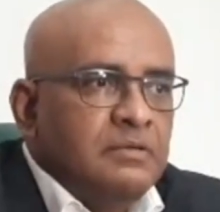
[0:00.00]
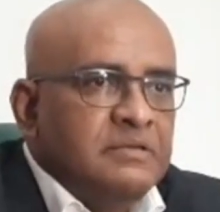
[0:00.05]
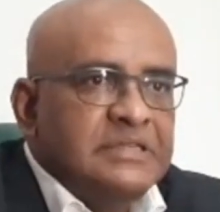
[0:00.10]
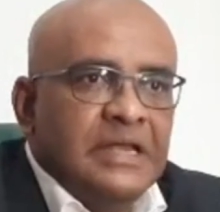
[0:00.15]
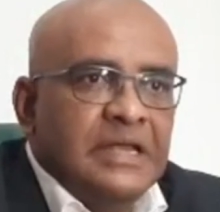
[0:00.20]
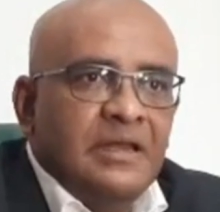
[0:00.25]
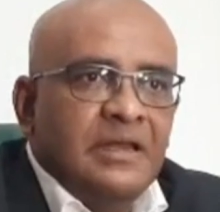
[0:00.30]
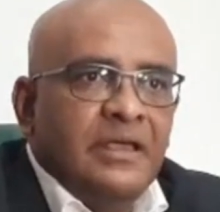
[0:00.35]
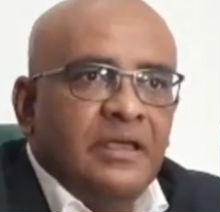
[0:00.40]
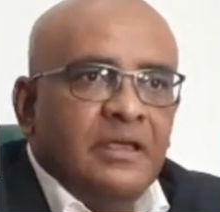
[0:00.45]

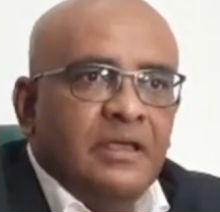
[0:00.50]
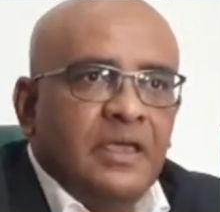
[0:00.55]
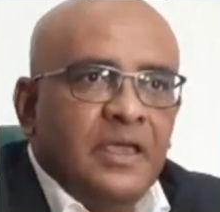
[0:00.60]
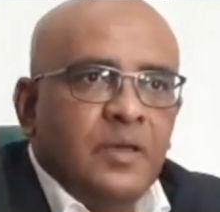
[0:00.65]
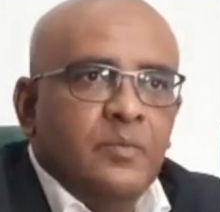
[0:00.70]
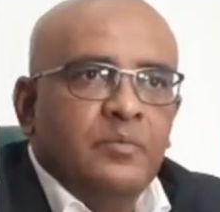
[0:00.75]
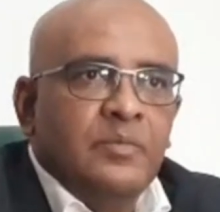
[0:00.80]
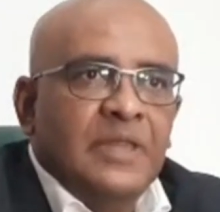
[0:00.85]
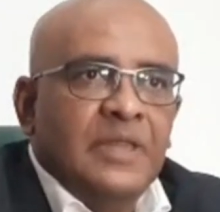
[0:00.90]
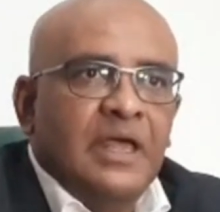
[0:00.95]
telling
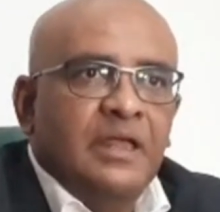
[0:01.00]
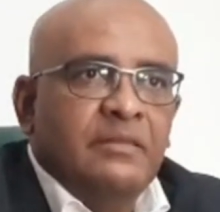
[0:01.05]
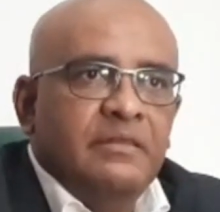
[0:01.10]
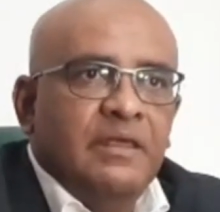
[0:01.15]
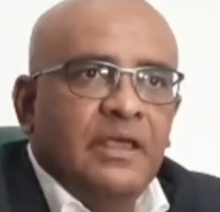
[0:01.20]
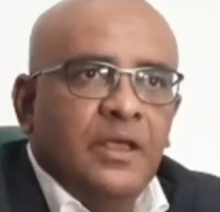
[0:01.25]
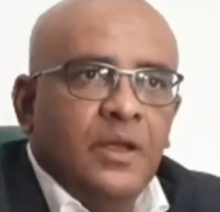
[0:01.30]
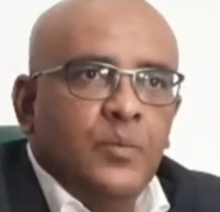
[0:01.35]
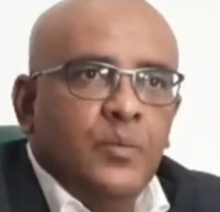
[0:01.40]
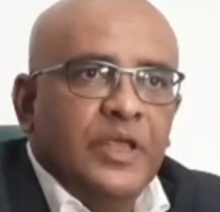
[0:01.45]
him that
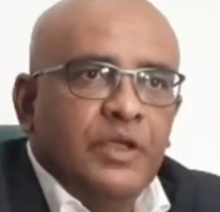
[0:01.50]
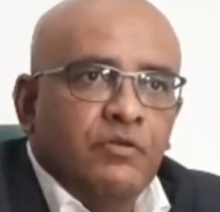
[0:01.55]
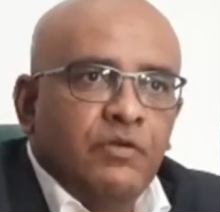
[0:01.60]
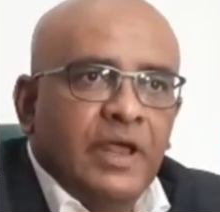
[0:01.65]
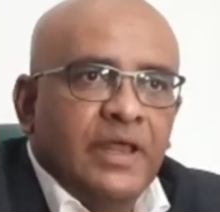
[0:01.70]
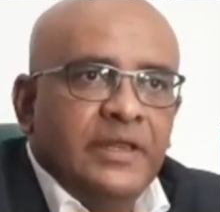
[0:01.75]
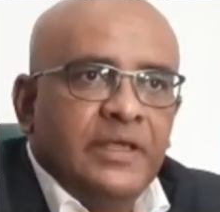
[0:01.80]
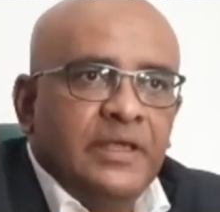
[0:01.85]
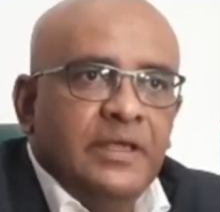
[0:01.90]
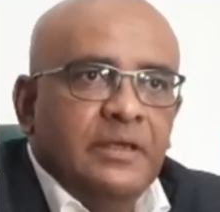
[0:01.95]
they'll be
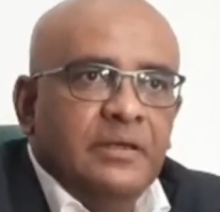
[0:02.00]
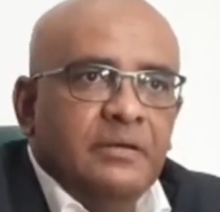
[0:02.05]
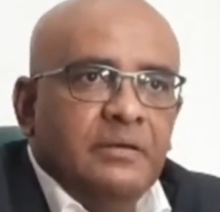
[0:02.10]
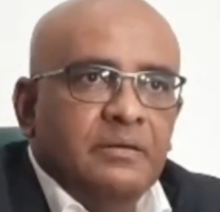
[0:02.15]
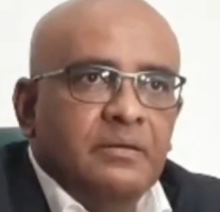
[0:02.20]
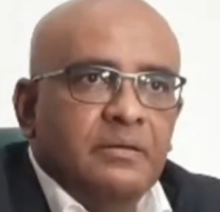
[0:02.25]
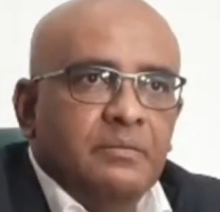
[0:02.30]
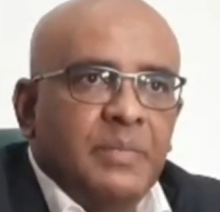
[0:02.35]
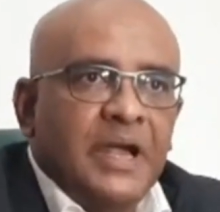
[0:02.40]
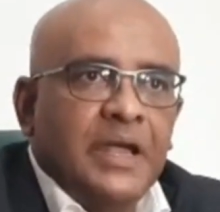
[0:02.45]
ready
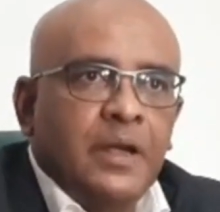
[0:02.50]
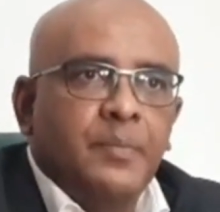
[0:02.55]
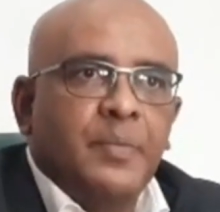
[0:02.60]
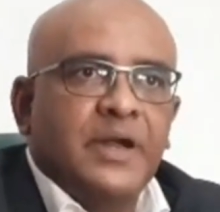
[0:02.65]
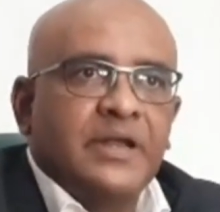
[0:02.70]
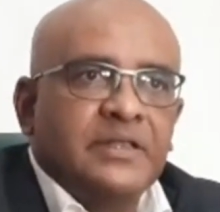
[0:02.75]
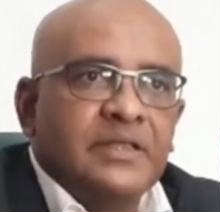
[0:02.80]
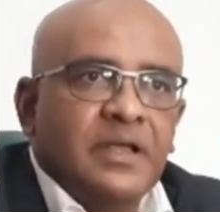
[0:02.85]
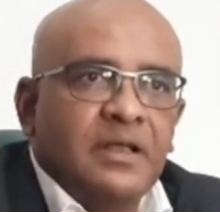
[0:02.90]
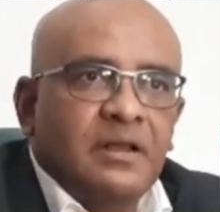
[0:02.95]
by a
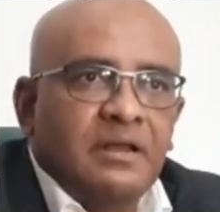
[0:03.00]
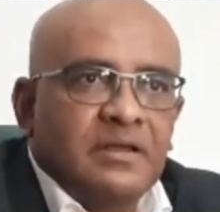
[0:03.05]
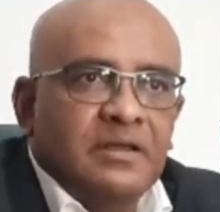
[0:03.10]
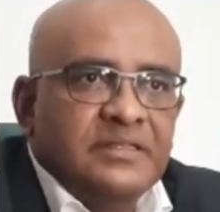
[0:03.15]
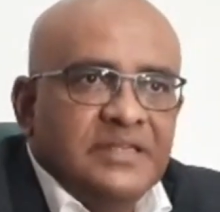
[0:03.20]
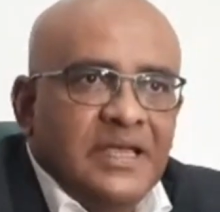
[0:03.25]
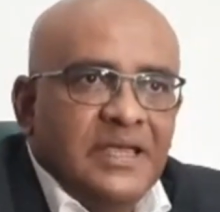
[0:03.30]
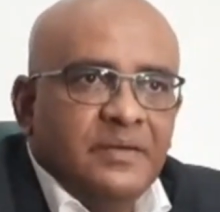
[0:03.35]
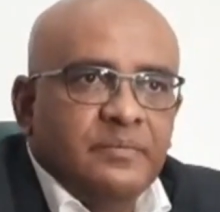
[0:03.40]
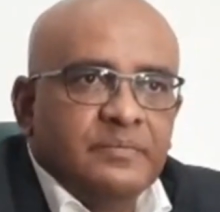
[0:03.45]
particular
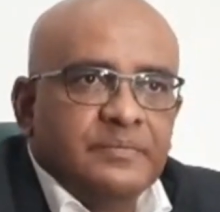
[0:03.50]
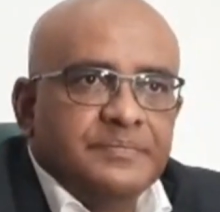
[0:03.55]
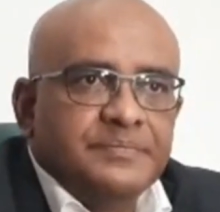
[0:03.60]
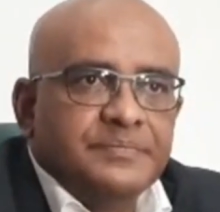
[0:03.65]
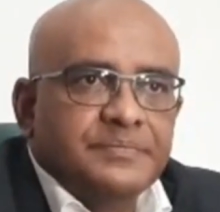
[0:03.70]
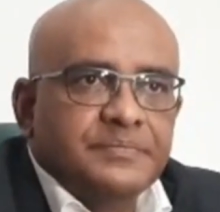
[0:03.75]
time.